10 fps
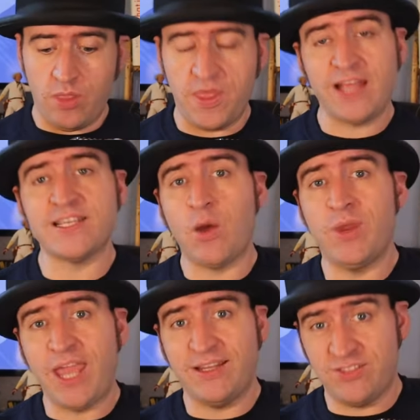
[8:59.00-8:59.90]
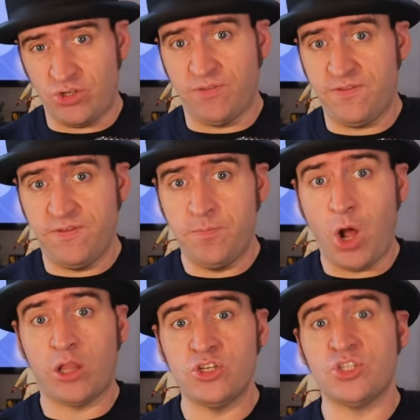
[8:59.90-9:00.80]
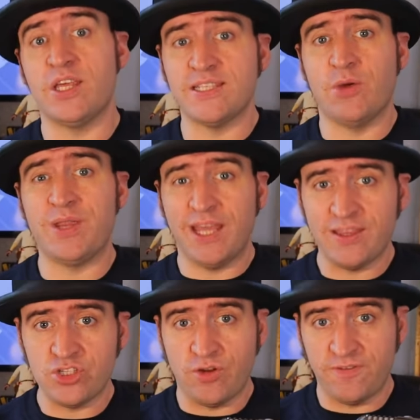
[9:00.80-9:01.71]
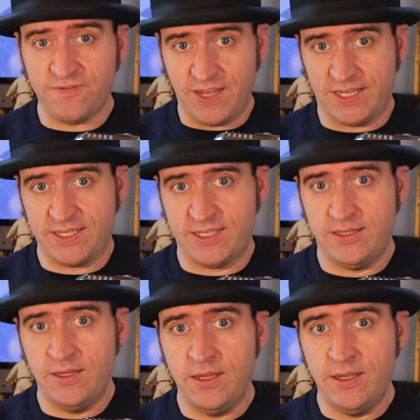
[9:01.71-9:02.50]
That's how we get stuff polished. That's how we get stuff fixed.